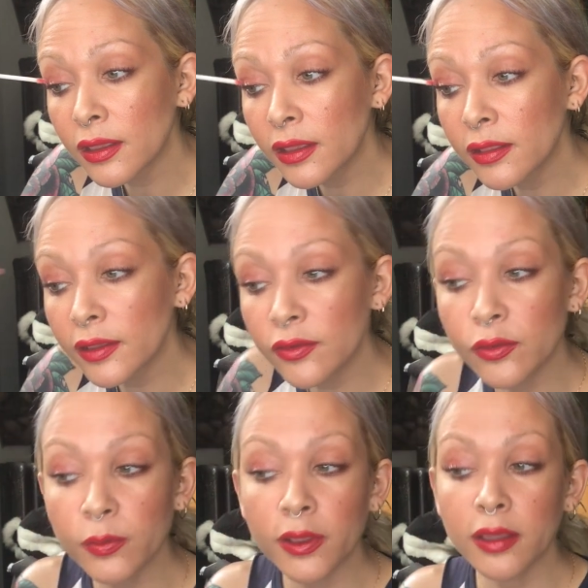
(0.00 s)
I like
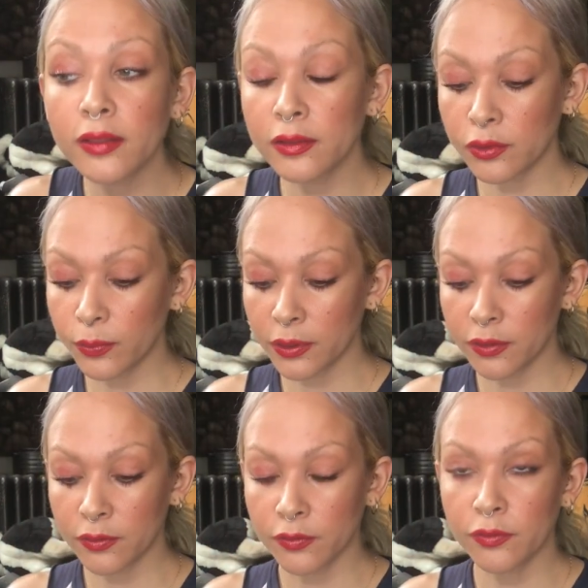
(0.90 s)
to apply a little
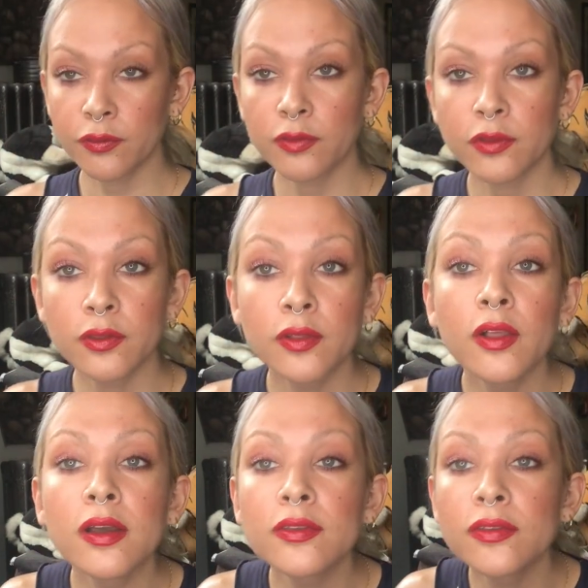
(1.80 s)
bit of the
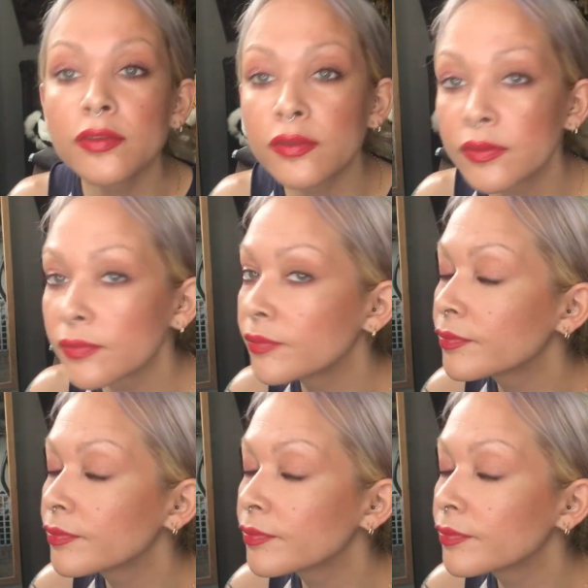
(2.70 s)
gloss.